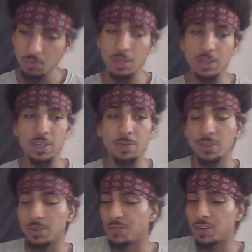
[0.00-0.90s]
In DMT
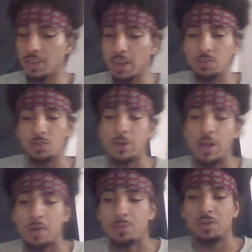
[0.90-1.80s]
Infinity, I don't know what
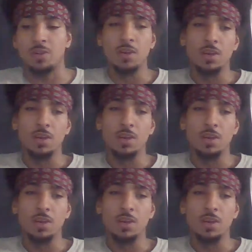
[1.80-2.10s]
happened.